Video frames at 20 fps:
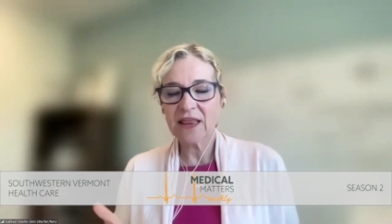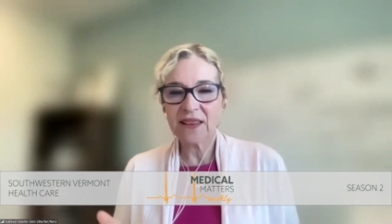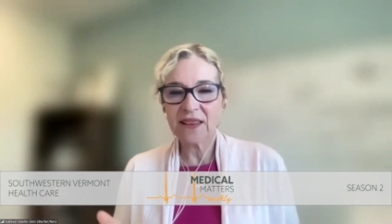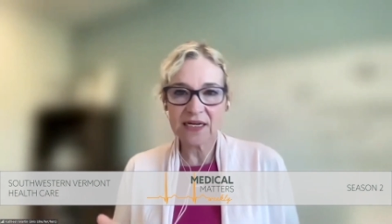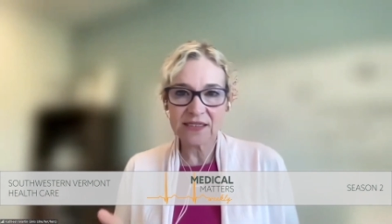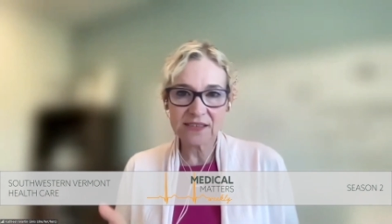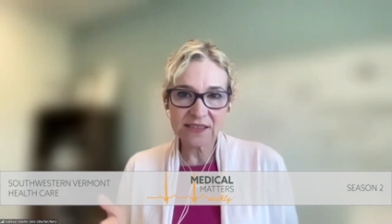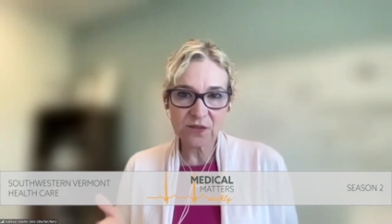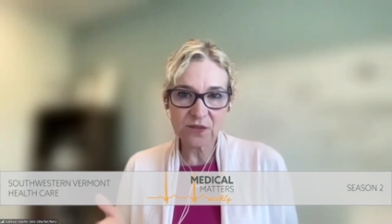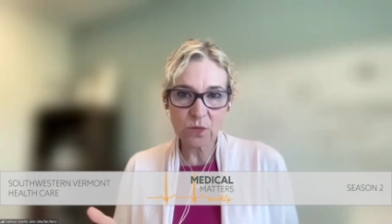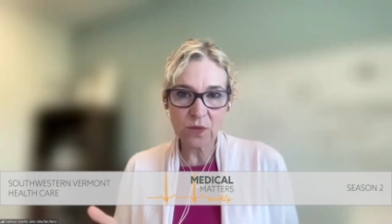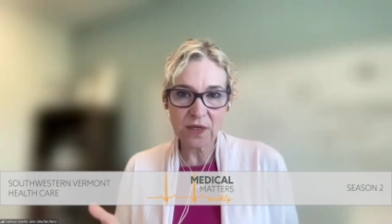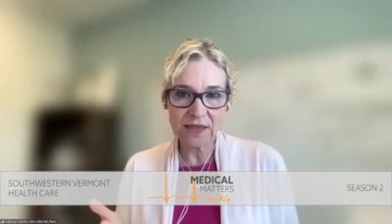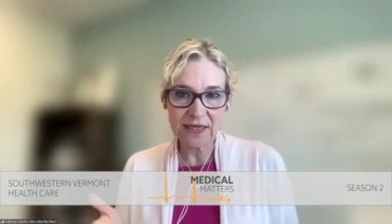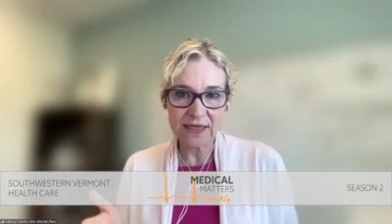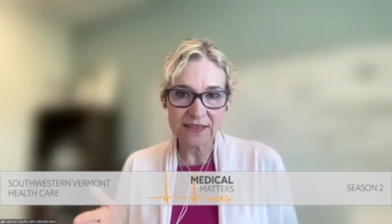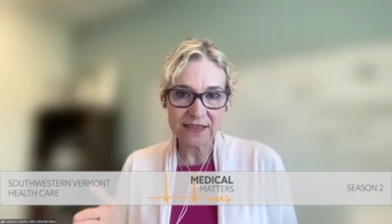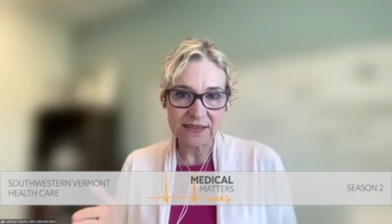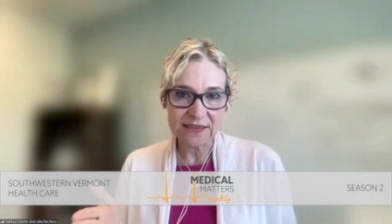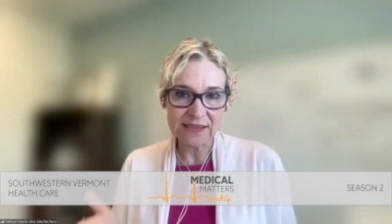that's the one
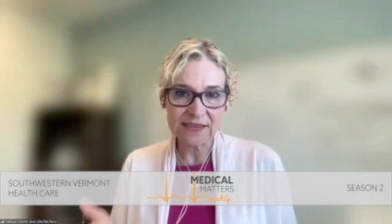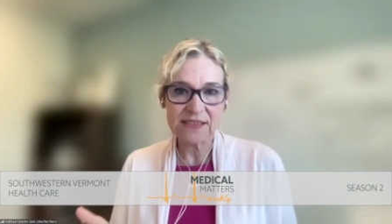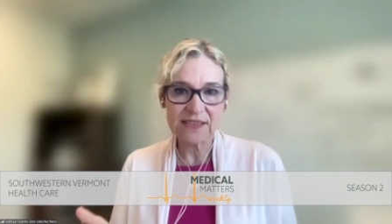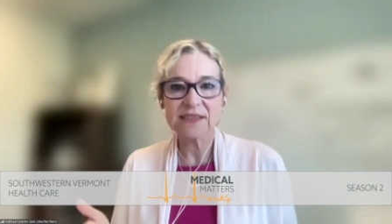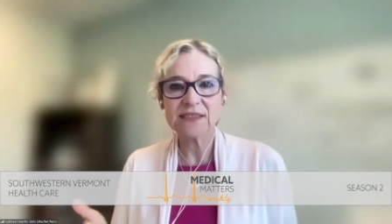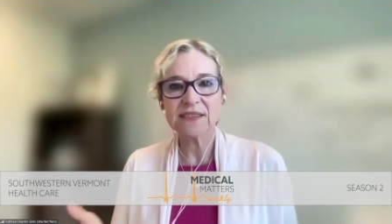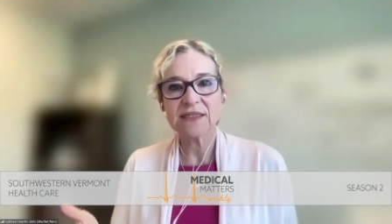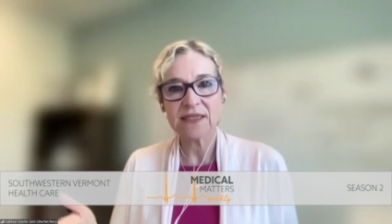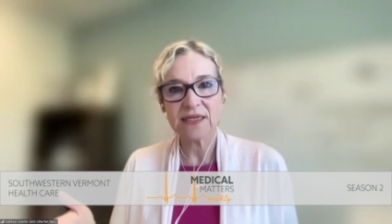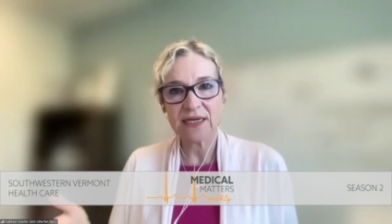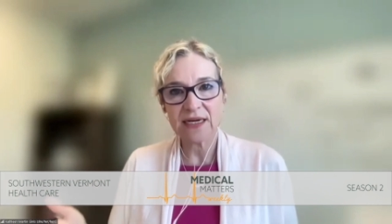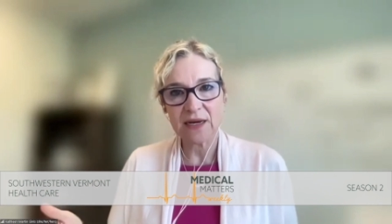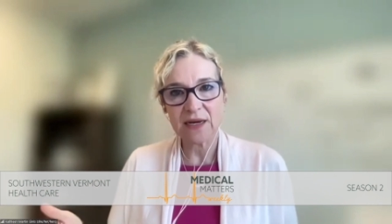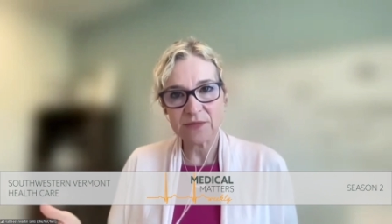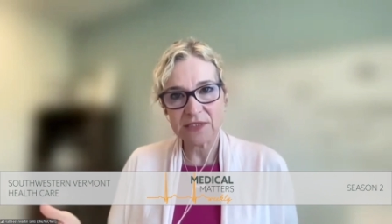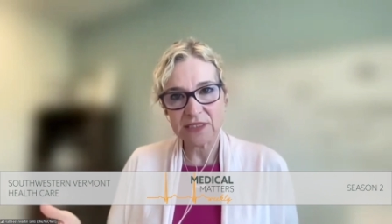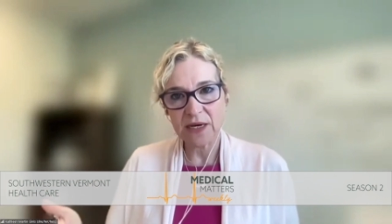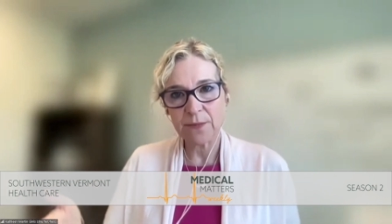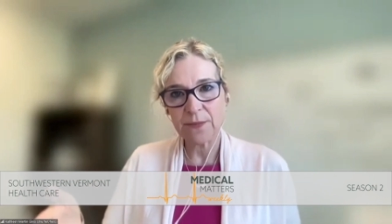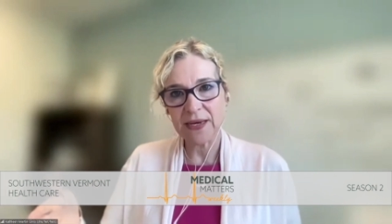that consistently
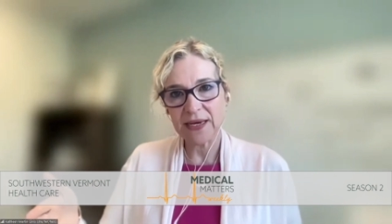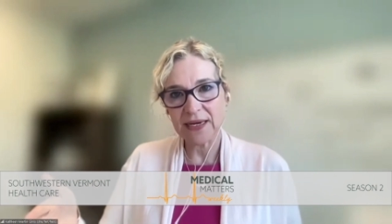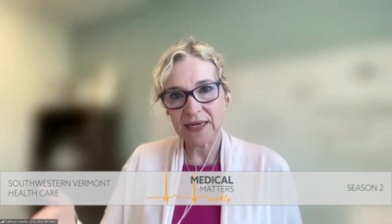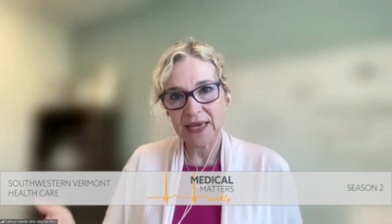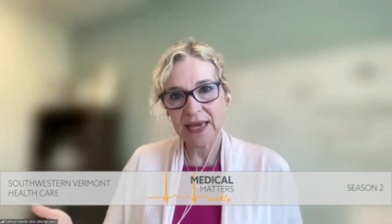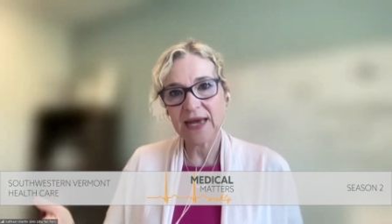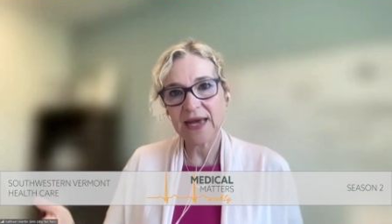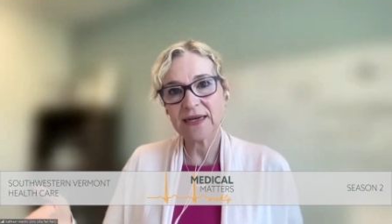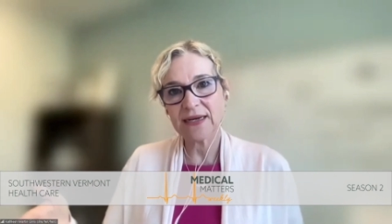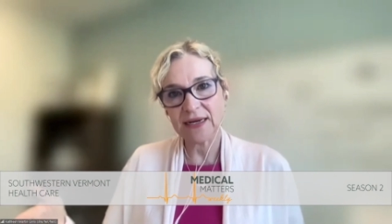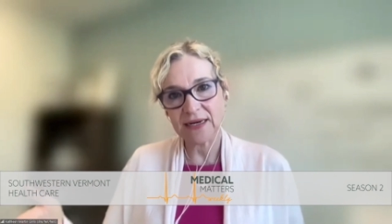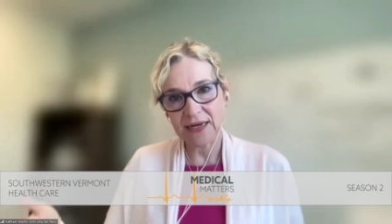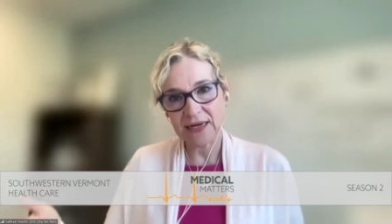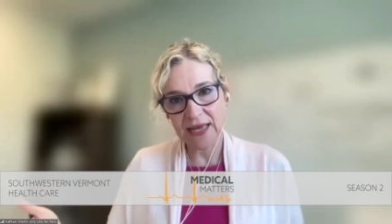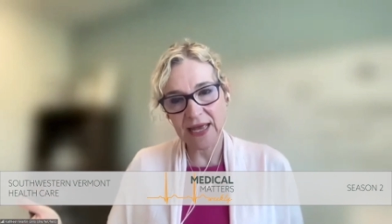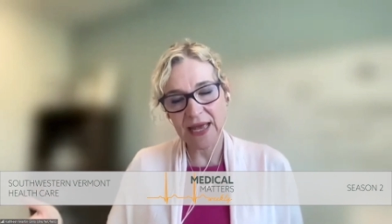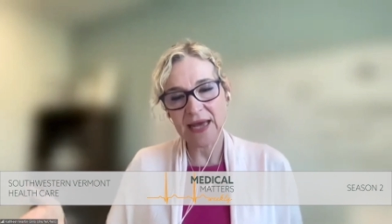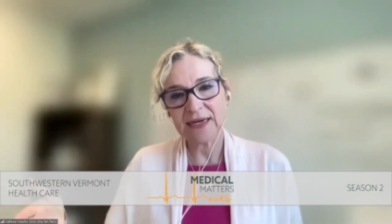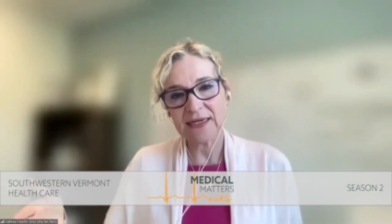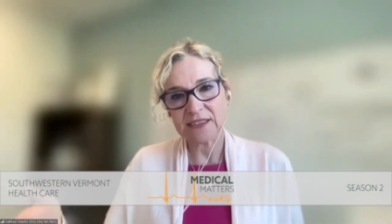comes up again and
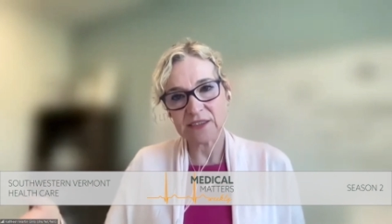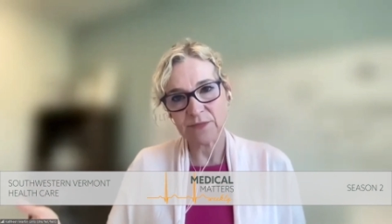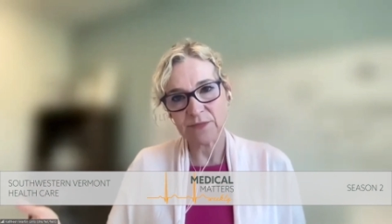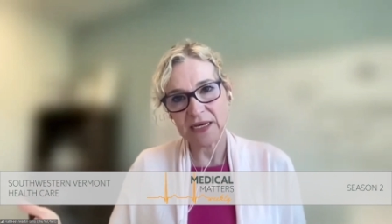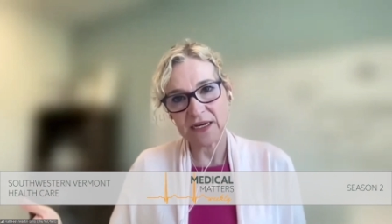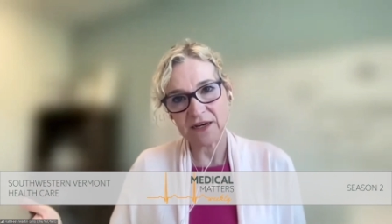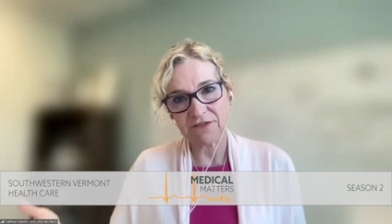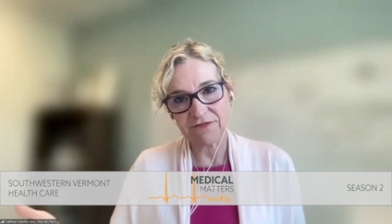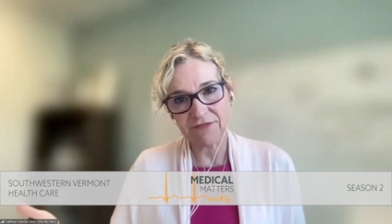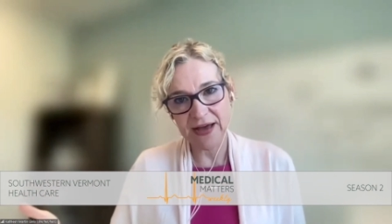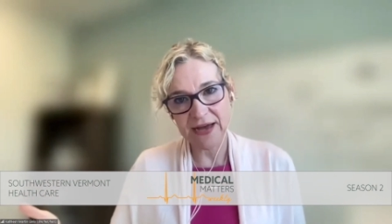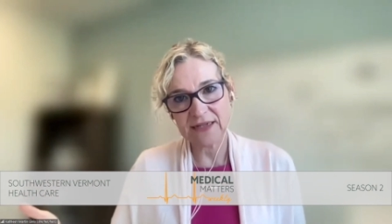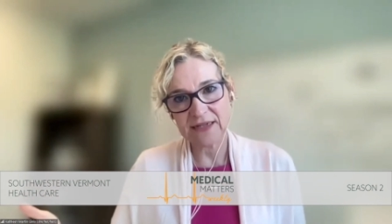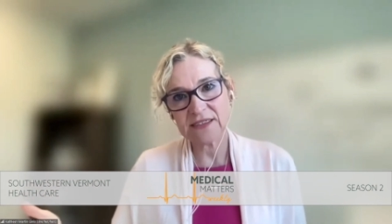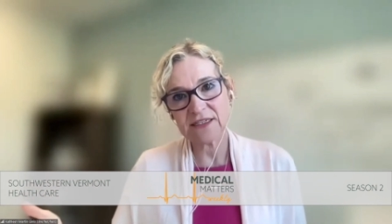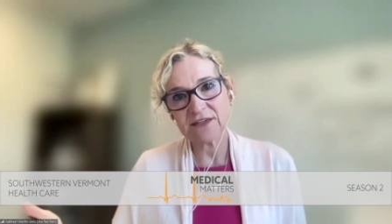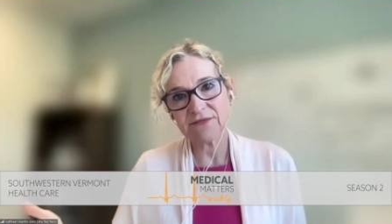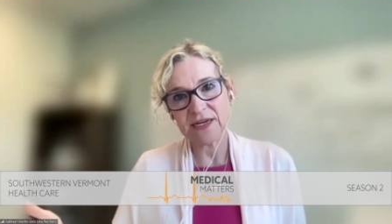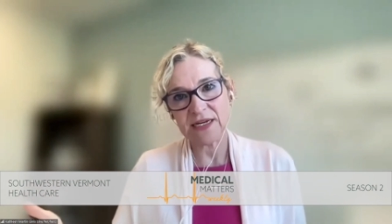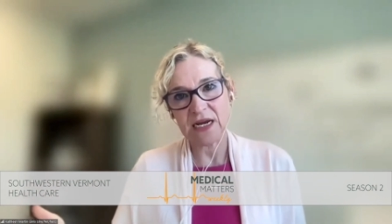again as being
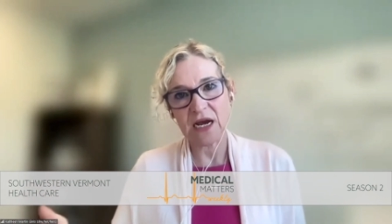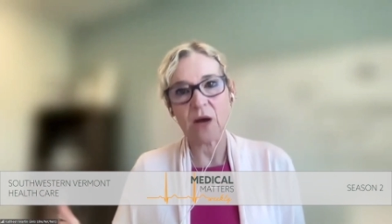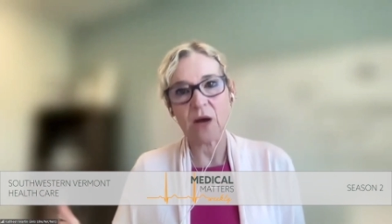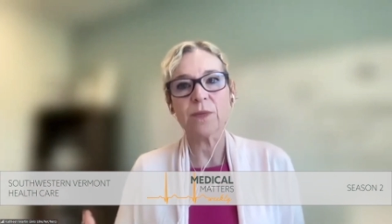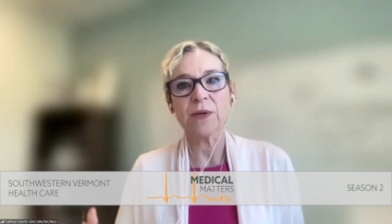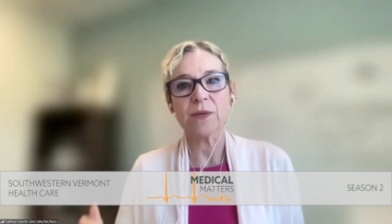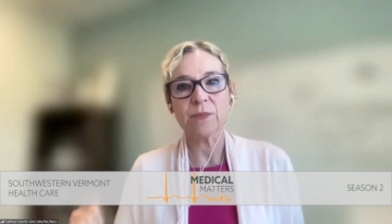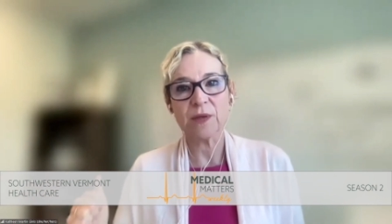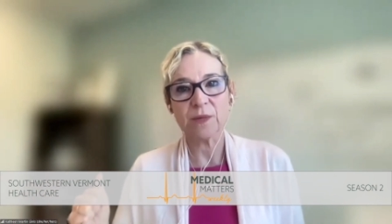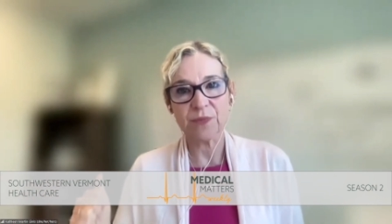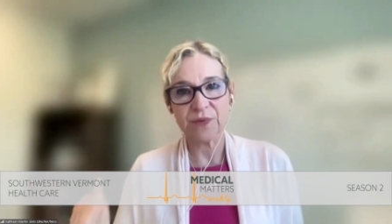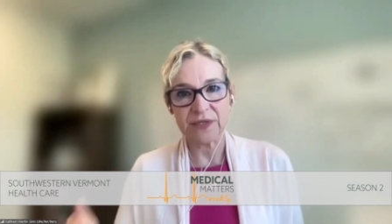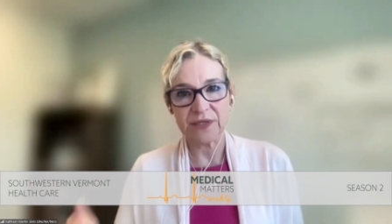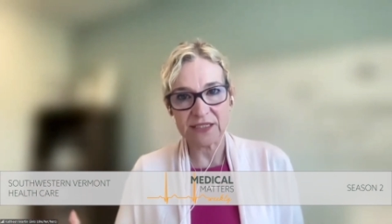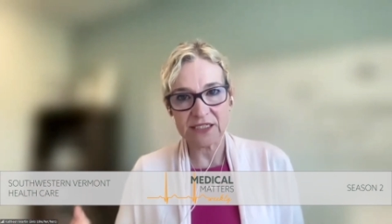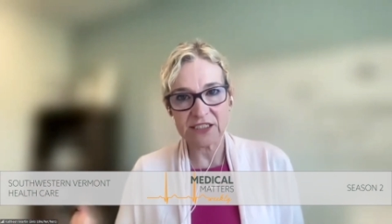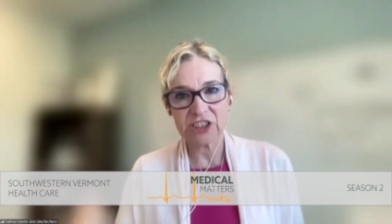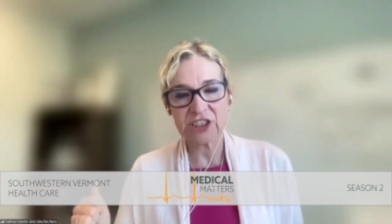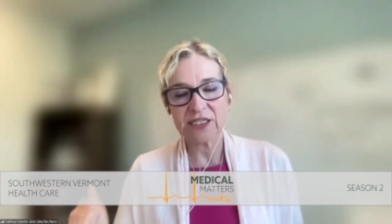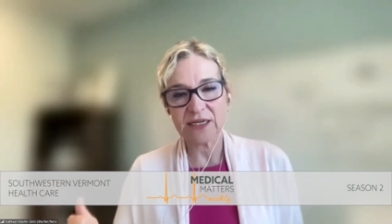effective in helping people
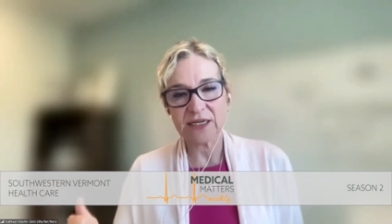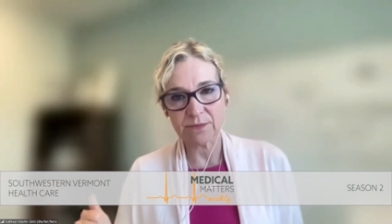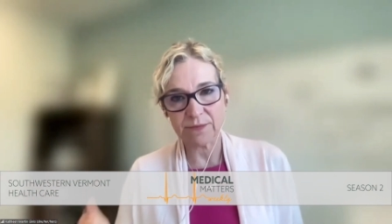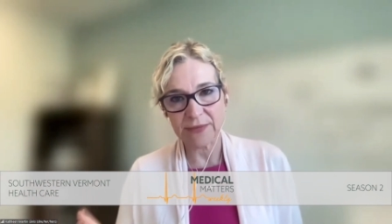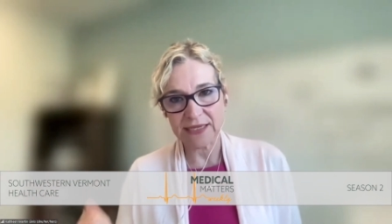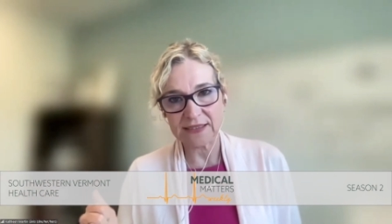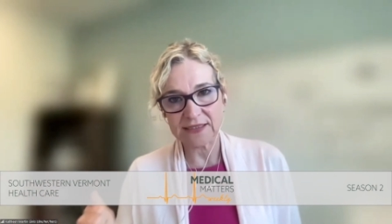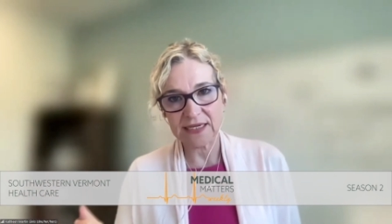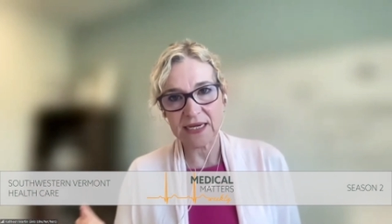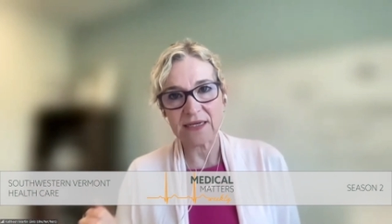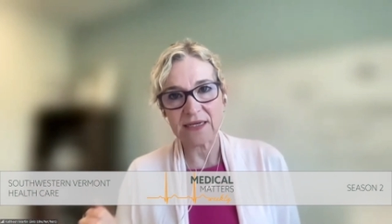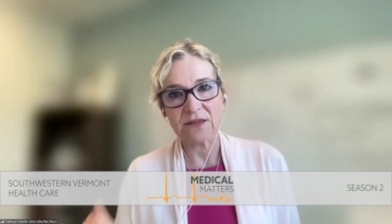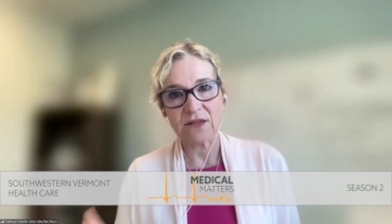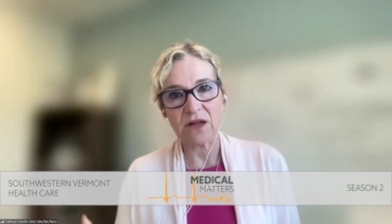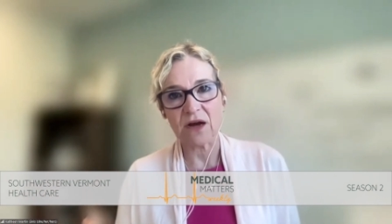initiate and maintain